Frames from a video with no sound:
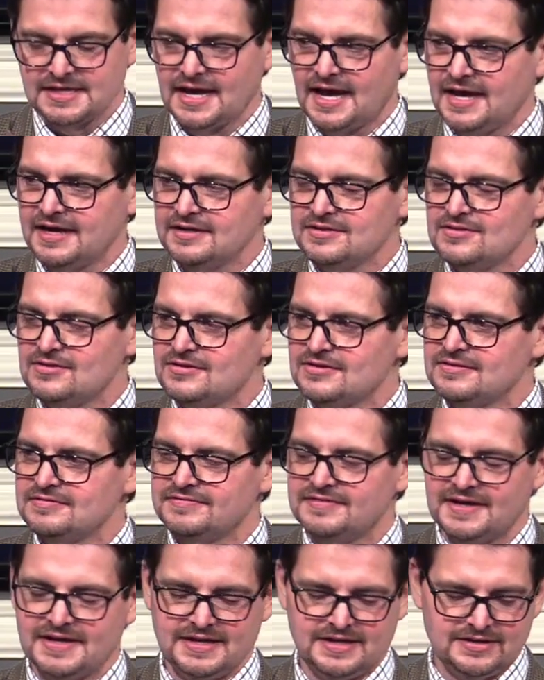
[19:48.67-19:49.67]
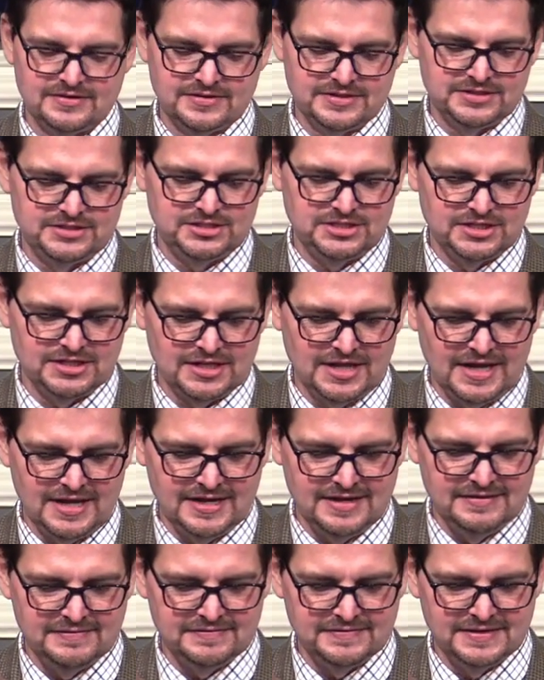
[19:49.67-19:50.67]
God glorifying Christian
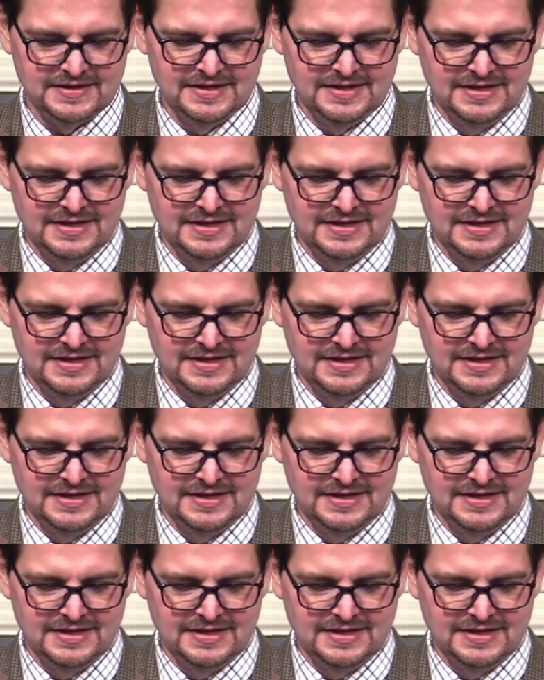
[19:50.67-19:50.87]
life